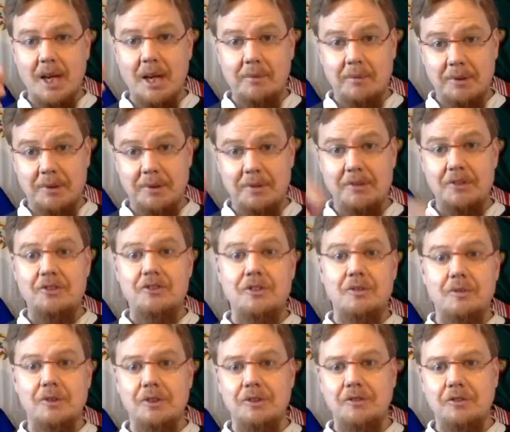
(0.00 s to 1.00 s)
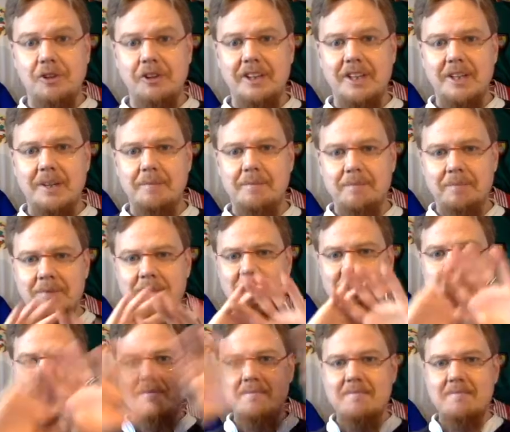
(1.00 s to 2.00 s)
I wish you a wonderful day.
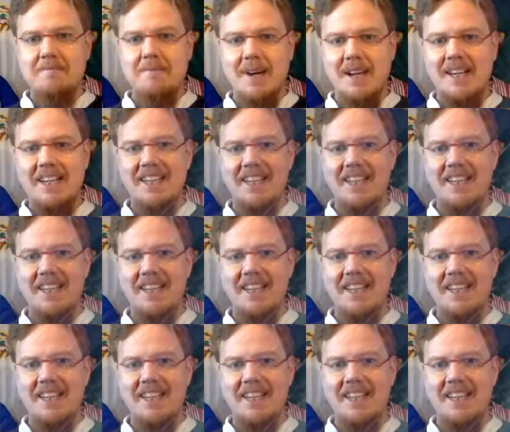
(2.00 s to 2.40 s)
Bye!